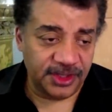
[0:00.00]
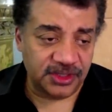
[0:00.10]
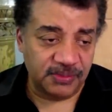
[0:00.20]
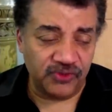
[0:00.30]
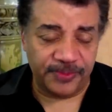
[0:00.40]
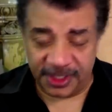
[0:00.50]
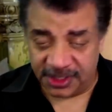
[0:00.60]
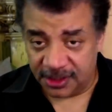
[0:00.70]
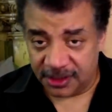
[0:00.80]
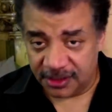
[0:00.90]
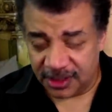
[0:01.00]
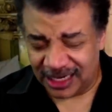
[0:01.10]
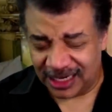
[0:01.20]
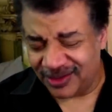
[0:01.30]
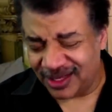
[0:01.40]
movement
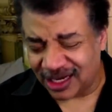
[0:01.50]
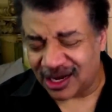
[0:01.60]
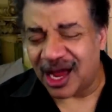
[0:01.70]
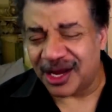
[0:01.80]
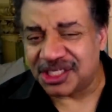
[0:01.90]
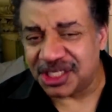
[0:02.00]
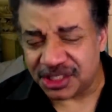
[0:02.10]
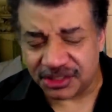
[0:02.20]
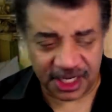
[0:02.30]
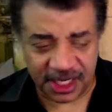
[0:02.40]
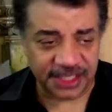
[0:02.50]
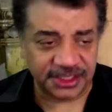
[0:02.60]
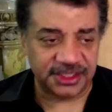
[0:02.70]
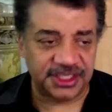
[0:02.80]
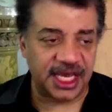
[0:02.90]
a cottage industry, I
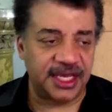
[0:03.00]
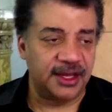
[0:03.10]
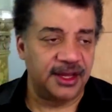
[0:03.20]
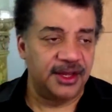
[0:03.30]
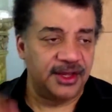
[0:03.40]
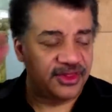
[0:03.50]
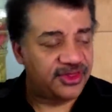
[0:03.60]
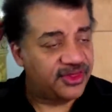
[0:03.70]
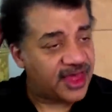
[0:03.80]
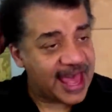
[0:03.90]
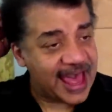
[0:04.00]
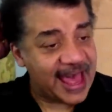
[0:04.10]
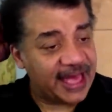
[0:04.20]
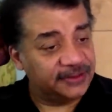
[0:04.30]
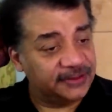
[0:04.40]
should say,
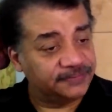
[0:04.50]
that